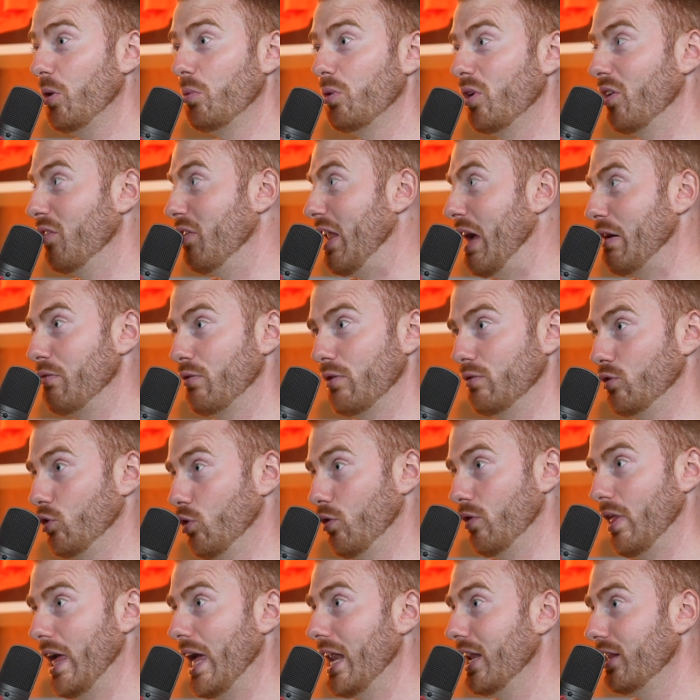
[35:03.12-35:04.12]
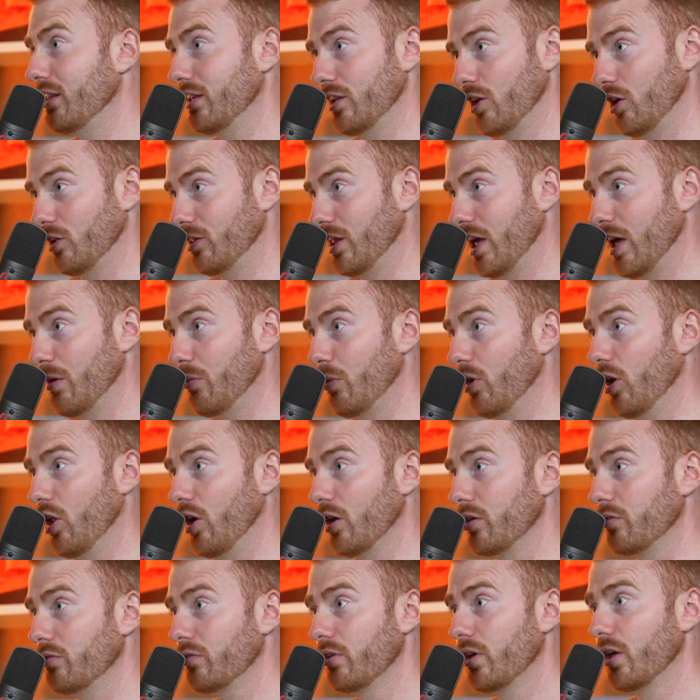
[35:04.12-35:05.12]
I would have never have done anything like that in my
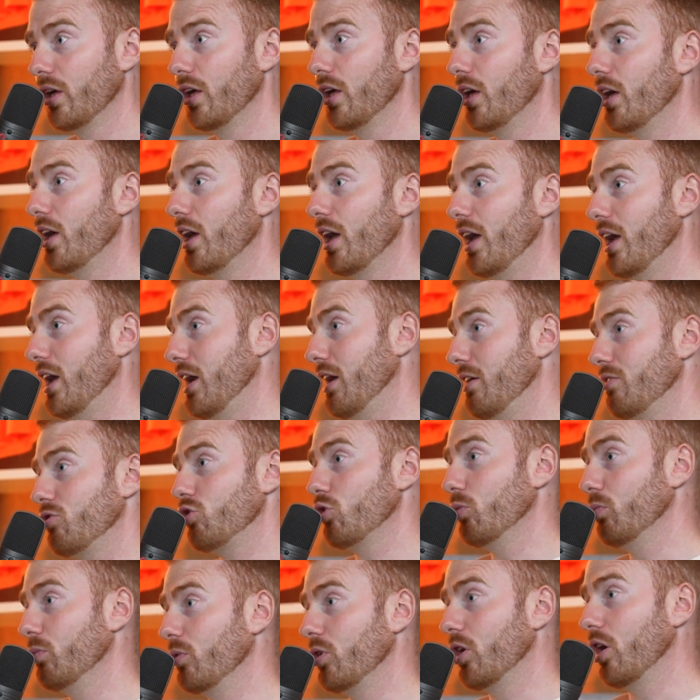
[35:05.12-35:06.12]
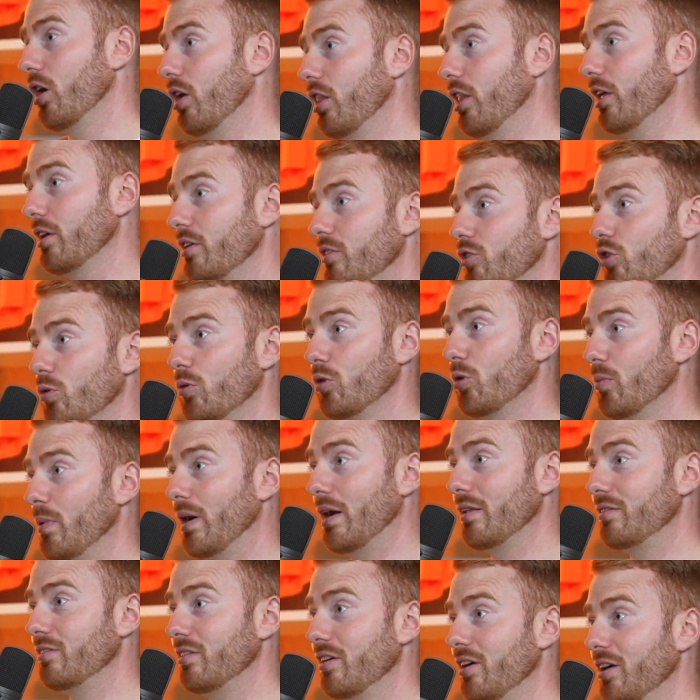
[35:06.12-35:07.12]
life. Some of them
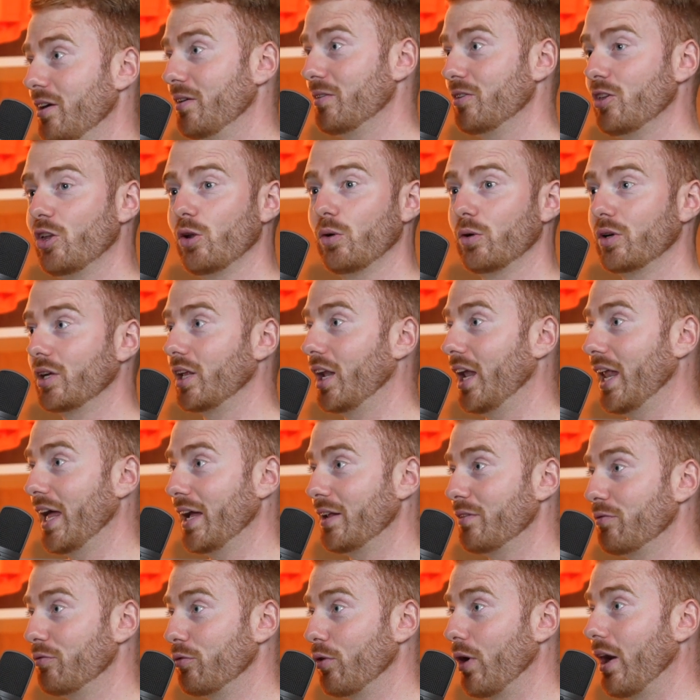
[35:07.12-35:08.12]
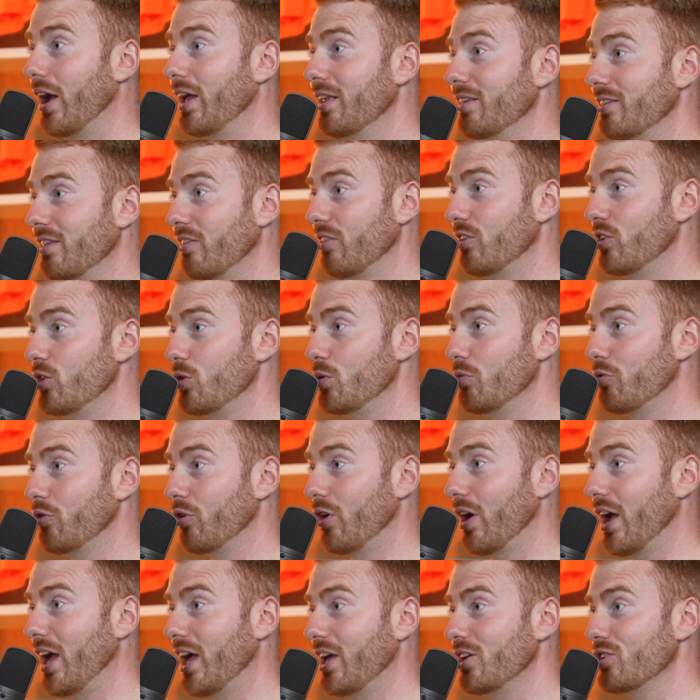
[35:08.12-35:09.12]
had to, collect friends that they knew
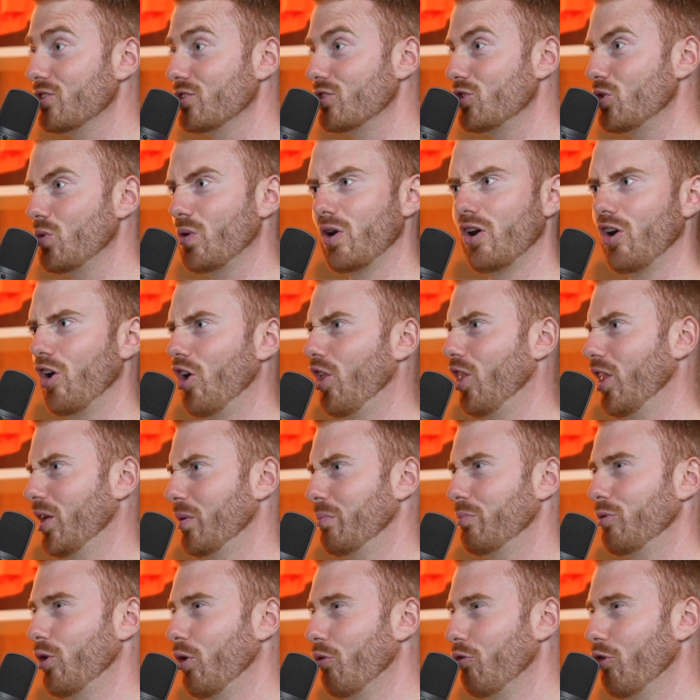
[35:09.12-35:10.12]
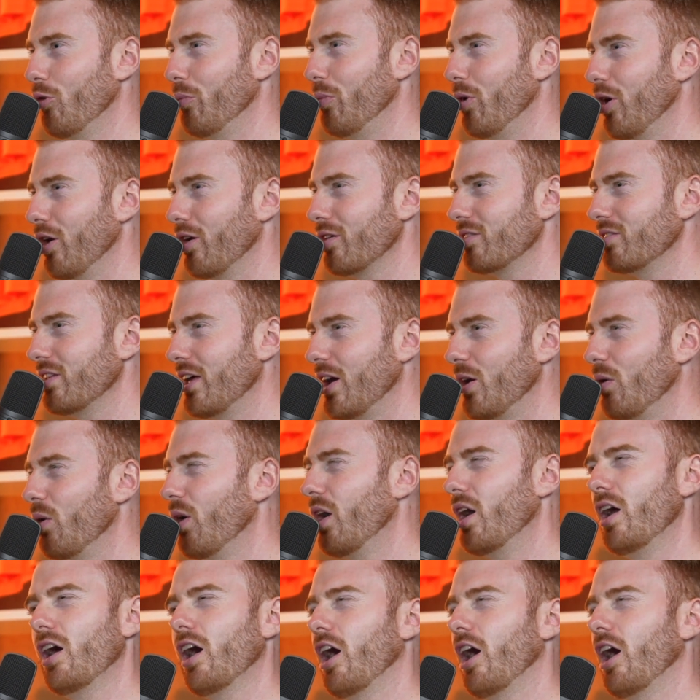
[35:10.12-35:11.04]
for ages who are all like pro footballers now.